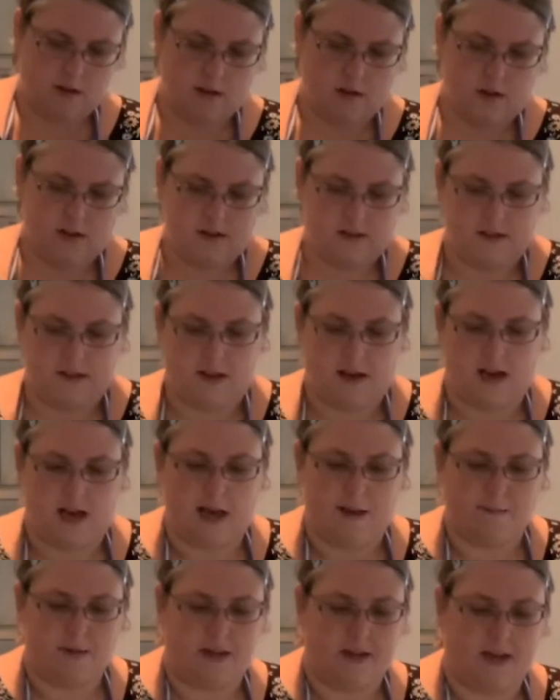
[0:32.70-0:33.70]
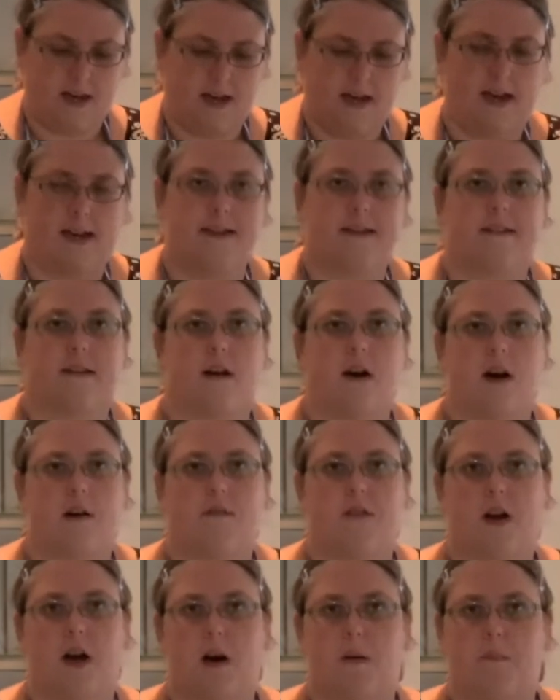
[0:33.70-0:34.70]
To that I'm going to add
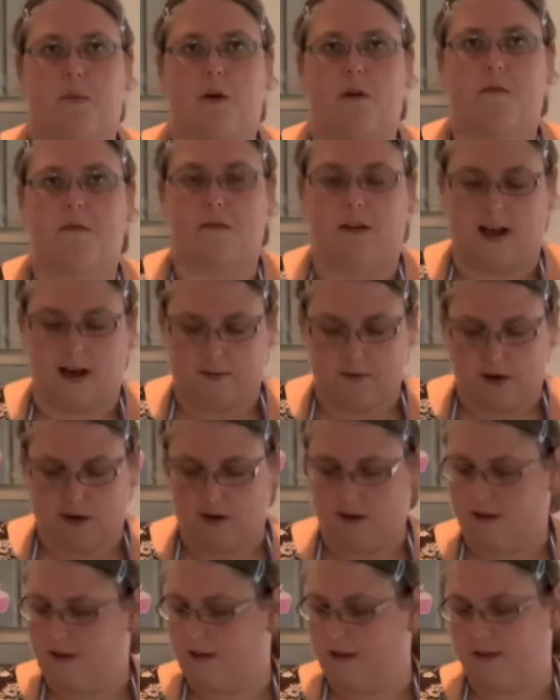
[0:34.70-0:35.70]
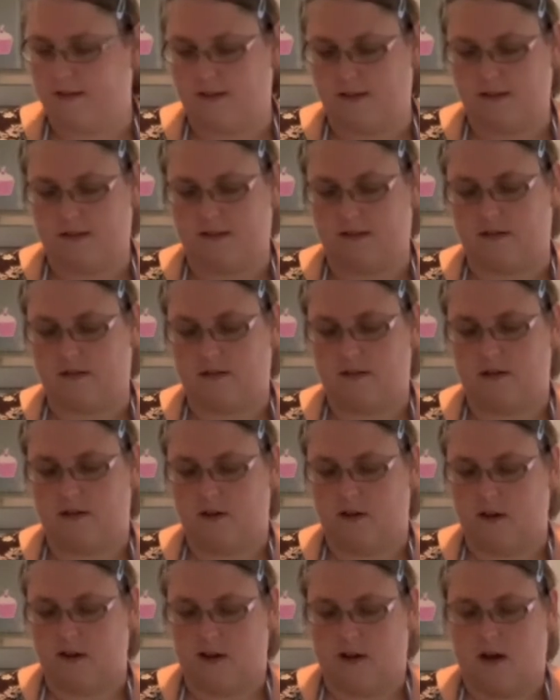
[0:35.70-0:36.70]
half cup of flour. This is
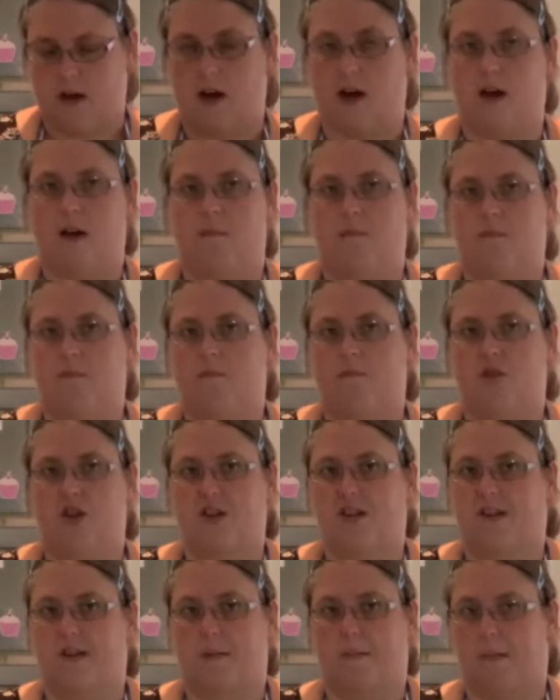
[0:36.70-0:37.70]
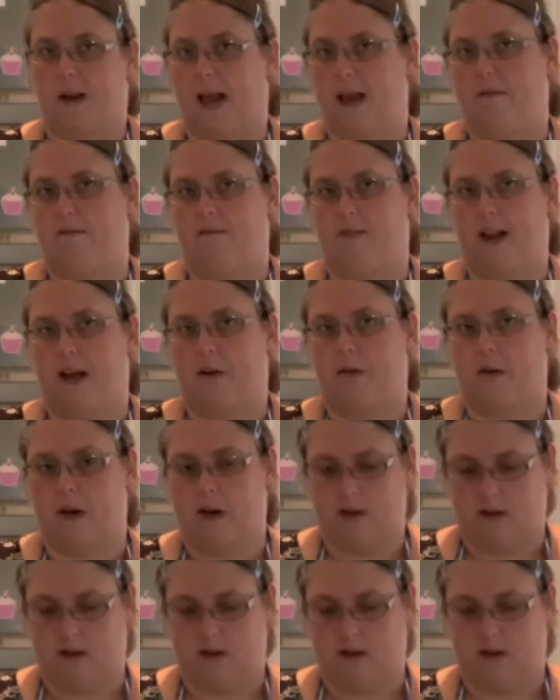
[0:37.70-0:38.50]
um, just some plain flour.